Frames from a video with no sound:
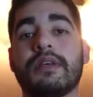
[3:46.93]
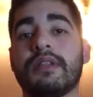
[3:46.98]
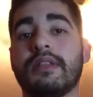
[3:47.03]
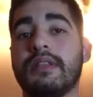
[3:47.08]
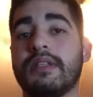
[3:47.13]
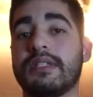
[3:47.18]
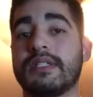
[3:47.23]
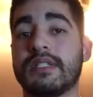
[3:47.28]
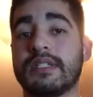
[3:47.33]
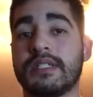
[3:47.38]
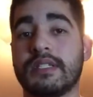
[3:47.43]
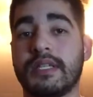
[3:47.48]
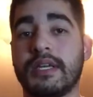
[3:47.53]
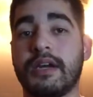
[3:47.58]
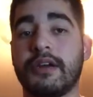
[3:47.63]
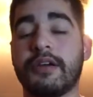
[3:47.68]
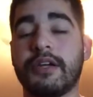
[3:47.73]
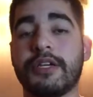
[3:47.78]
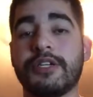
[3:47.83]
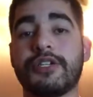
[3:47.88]
this is
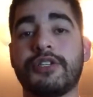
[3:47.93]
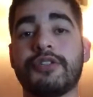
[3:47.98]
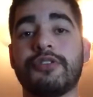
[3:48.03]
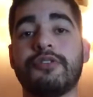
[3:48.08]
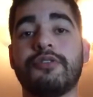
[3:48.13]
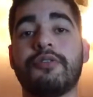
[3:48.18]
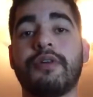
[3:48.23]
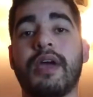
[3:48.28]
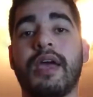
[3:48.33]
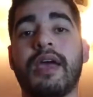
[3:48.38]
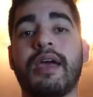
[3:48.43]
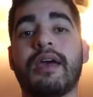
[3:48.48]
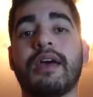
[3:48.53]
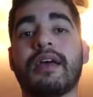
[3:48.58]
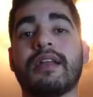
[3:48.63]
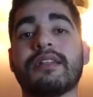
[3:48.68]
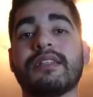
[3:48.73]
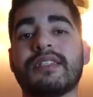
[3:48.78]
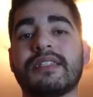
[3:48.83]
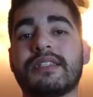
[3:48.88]
their issue,
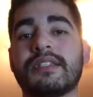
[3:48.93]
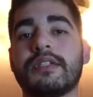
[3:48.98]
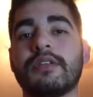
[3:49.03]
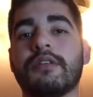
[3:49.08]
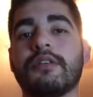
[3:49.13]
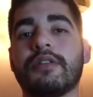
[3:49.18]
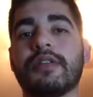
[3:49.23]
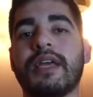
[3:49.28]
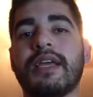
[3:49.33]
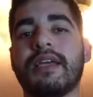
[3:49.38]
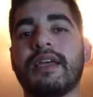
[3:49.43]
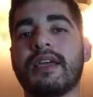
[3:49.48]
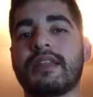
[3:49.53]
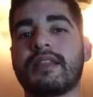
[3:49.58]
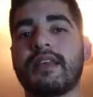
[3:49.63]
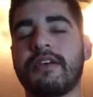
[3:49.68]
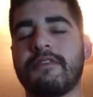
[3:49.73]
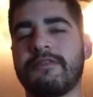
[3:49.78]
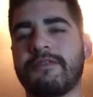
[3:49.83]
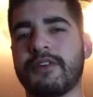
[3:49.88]
and still they get
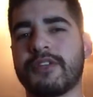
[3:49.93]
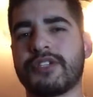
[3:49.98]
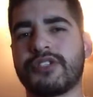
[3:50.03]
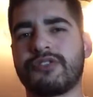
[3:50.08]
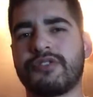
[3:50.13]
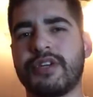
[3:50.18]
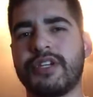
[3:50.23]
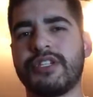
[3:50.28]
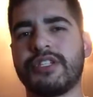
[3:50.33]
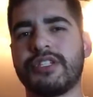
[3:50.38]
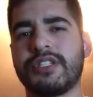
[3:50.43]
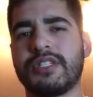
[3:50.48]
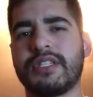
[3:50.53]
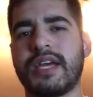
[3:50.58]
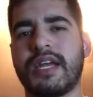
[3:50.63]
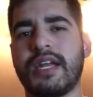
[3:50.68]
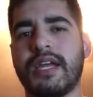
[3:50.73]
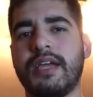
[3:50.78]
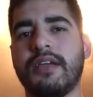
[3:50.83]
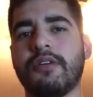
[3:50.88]
that frustration and
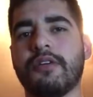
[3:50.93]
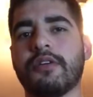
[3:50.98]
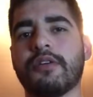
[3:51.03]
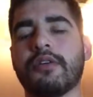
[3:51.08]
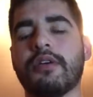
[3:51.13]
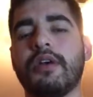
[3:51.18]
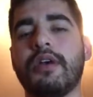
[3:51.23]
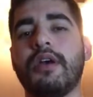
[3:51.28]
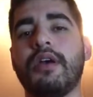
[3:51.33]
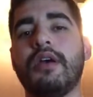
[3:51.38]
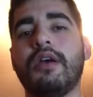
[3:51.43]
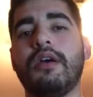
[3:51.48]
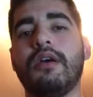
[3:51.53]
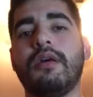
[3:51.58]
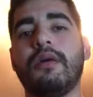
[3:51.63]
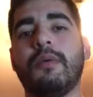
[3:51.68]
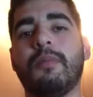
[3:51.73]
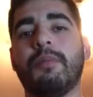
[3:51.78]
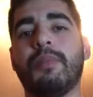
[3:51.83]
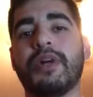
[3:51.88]
that anger,
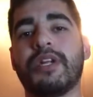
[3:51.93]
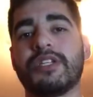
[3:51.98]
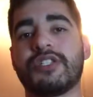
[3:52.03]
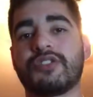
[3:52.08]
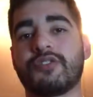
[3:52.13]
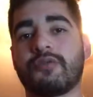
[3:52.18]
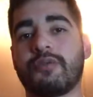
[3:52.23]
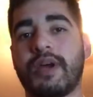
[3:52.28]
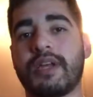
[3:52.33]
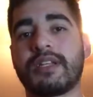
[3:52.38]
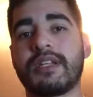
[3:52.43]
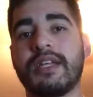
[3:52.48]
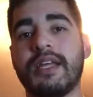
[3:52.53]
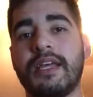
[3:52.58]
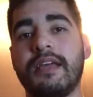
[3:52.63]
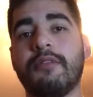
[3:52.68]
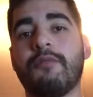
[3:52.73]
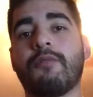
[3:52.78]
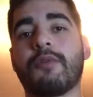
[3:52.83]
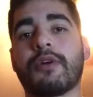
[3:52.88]
but it's directed
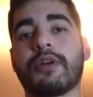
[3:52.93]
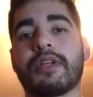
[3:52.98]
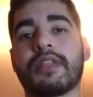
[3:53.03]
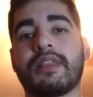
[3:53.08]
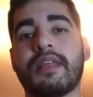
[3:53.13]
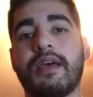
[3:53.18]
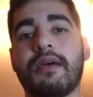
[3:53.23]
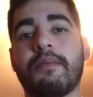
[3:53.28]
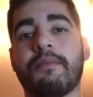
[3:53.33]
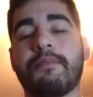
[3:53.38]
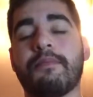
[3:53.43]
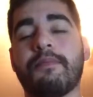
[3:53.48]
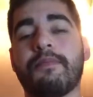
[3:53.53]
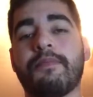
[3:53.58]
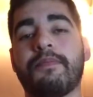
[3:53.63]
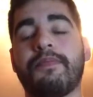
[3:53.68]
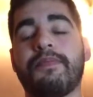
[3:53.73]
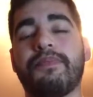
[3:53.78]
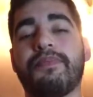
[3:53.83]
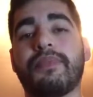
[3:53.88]
inward at them.
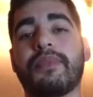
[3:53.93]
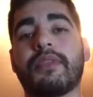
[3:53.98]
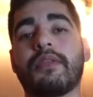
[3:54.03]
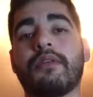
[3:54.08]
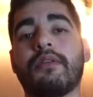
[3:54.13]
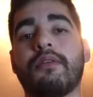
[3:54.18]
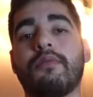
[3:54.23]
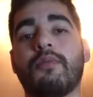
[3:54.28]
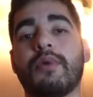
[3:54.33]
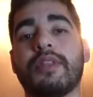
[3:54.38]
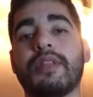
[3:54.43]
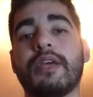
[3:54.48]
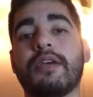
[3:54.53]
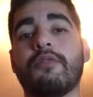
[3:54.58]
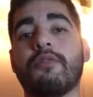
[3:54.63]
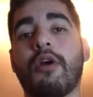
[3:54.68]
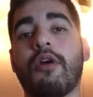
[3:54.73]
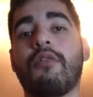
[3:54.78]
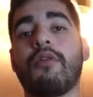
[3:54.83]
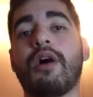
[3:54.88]
When they
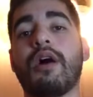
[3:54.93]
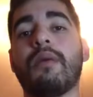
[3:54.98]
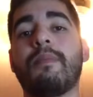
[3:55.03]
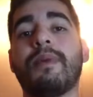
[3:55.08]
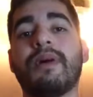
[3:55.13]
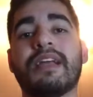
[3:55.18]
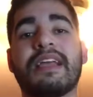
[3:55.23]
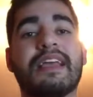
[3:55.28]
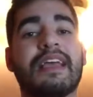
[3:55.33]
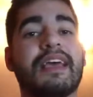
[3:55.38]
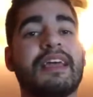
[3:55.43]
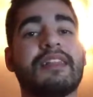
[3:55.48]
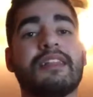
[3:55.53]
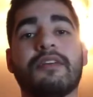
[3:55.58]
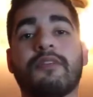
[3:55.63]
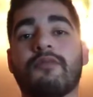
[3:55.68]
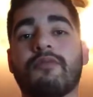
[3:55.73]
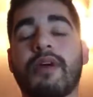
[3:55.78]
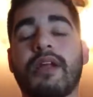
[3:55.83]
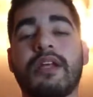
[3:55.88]
grow up, again,
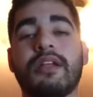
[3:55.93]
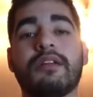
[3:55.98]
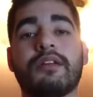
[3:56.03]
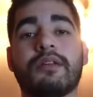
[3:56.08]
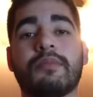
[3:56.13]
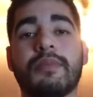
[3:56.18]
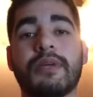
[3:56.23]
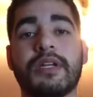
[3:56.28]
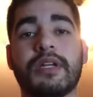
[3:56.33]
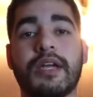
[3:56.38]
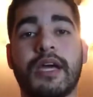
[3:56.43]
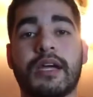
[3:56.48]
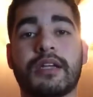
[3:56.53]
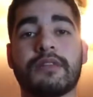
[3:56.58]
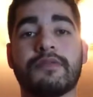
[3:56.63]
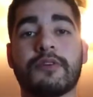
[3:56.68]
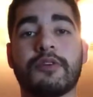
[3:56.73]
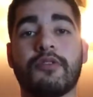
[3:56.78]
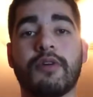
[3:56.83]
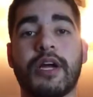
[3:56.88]
they're ready to commit an act
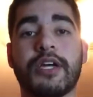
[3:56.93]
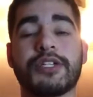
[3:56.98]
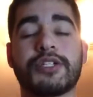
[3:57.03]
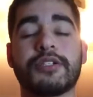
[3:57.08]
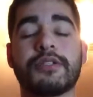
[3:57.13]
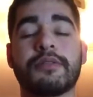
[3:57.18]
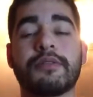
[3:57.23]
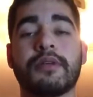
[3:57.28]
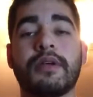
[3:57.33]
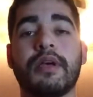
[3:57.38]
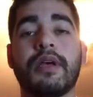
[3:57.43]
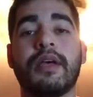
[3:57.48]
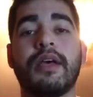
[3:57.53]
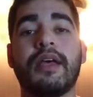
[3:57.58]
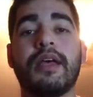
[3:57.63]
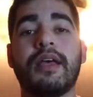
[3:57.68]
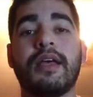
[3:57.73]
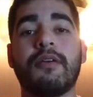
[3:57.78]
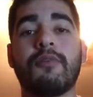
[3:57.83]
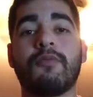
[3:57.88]
of aggression.
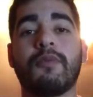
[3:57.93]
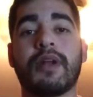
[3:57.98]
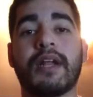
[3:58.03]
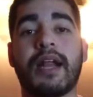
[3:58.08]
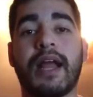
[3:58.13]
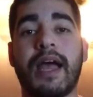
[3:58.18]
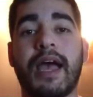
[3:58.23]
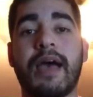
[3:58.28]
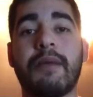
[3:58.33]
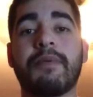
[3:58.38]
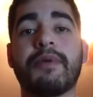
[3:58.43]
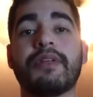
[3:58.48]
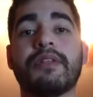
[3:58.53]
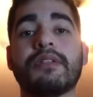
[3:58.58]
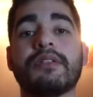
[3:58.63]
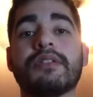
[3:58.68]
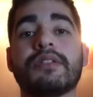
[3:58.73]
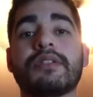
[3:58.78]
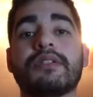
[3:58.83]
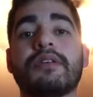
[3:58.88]
When it
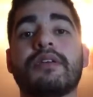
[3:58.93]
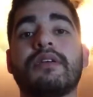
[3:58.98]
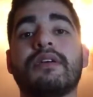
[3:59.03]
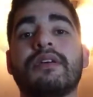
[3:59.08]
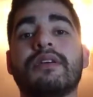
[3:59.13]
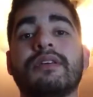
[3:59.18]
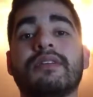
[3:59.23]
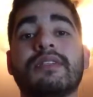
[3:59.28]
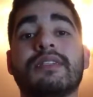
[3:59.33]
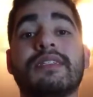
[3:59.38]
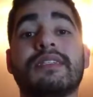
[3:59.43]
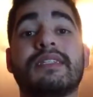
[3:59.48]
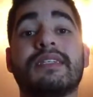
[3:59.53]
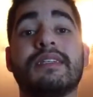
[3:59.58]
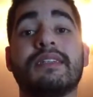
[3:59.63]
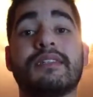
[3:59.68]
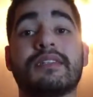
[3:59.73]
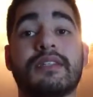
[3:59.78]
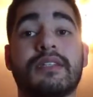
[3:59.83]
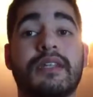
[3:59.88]
happens,
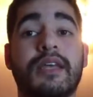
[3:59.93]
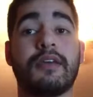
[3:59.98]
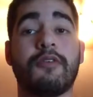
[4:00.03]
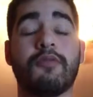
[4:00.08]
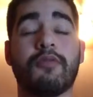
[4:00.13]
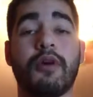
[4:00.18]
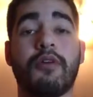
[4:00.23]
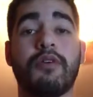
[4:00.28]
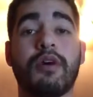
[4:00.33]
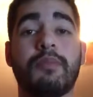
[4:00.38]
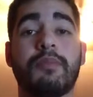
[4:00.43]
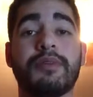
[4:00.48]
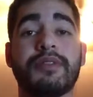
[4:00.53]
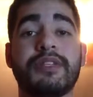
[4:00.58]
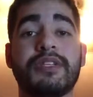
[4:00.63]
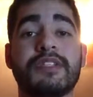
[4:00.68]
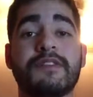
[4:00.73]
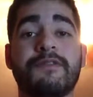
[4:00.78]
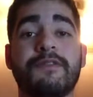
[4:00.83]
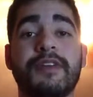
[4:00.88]
since grow up with
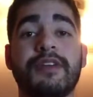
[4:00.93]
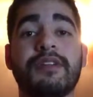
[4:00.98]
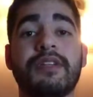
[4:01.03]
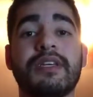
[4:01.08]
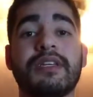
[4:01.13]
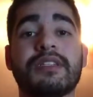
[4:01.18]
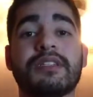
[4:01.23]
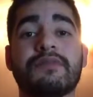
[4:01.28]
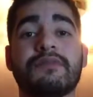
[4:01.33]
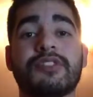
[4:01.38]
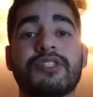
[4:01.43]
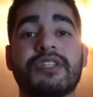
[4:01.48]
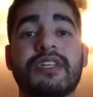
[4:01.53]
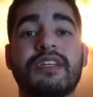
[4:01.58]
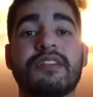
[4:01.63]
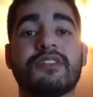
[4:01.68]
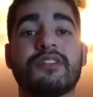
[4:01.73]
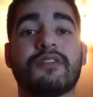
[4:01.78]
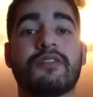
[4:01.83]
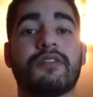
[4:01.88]
these feelings of just
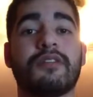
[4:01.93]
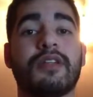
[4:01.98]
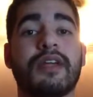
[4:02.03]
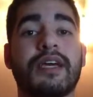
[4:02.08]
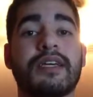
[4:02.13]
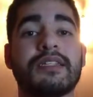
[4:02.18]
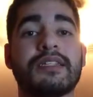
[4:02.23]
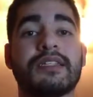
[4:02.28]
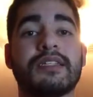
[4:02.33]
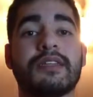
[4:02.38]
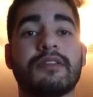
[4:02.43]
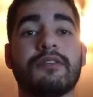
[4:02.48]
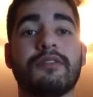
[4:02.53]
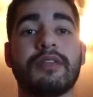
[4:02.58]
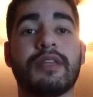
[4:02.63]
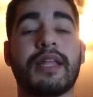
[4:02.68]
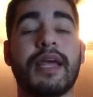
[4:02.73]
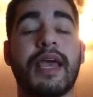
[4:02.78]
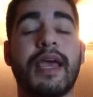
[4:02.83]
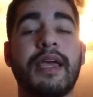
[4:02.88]
internalized
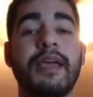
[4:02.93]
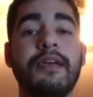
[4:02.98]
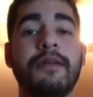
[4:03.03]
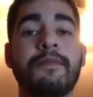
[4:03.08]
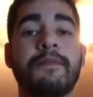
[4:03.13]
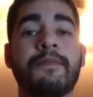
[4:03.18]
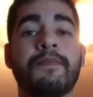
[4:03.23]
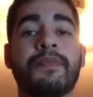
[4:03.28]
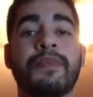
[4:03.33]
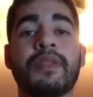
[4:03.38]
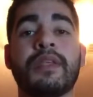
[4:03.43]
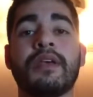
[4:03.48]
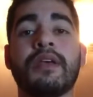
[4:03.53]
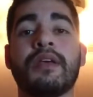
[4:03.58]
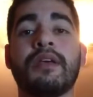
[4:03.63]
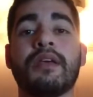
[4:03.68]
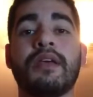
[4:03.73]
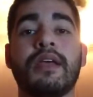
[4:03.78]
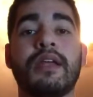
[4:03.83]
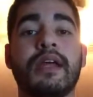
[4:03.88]
guilt and hate,
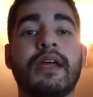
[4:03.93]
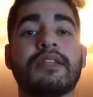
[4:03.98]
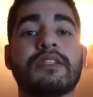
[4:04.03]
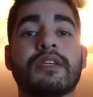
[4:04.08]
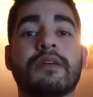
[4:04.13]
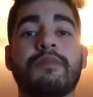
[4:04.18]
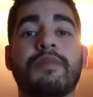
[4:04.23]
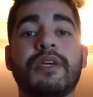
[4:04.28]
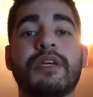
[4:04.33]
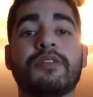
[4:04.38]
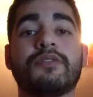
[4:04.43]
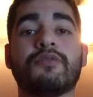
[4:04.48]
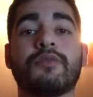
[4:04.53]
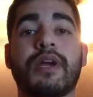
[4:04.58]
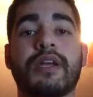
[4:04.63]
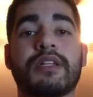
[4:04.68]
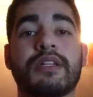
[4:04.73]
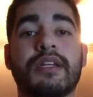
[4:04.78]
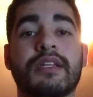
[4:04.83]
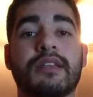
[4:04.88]
it ends up being
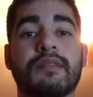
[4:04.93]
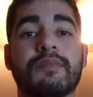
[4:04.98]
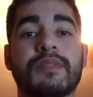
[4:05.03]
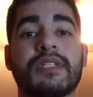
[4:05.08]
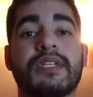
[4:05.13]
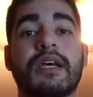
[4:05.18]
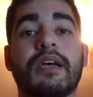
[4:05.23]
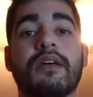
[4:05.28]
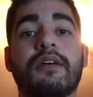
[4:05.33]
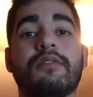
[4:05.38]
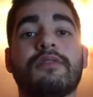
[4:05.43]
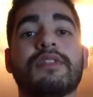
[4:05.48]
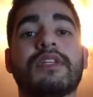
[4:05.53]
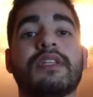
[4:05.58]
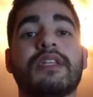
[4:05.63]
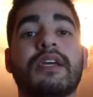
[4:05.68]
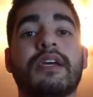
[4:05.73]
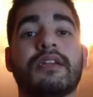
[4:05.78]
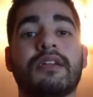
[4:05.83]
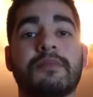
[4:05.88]
directed at themselves
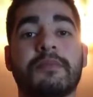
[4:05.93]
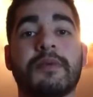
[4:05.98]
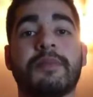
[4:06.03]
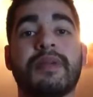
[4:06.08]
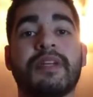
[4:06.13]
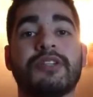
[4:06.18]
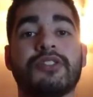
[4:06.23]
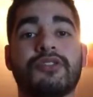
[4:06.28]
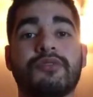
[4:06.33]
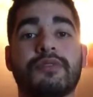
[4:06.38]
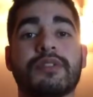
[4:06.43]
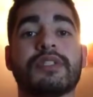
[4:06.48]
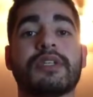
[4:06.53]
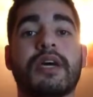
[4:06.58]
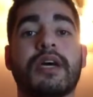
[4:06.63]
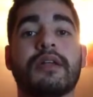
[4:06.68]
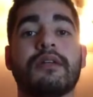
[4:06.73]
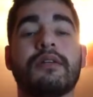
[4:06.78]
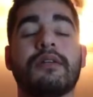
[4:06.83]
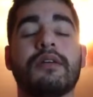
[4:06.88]
and they end up committing
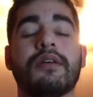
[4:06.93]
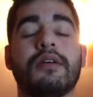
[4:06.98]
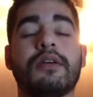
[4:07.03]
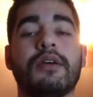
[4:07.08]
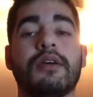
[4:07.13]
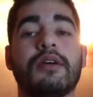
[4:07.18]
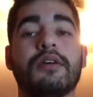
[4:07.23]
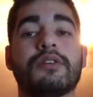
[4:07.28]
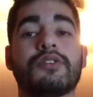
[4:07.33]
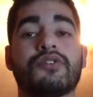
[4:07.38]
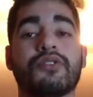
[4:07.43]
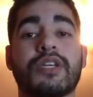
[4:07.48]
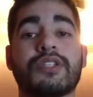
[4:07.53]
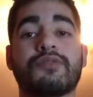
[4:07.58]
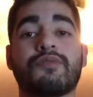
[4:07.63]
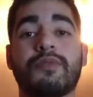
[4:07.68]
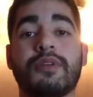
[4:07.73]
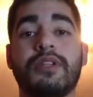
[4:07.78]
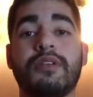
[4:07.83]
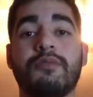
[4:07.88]
suicide. So
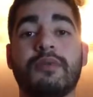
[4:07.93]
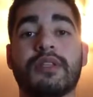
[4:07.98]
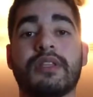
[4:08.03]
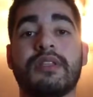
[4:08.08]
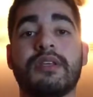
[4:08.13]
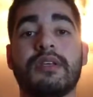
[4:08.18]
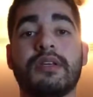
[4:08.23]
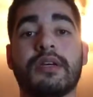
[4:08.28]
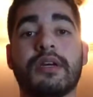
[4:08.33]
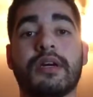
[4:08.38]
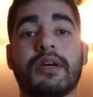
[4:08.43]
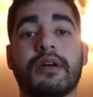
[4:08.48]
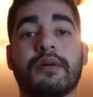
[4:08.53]
that's really what the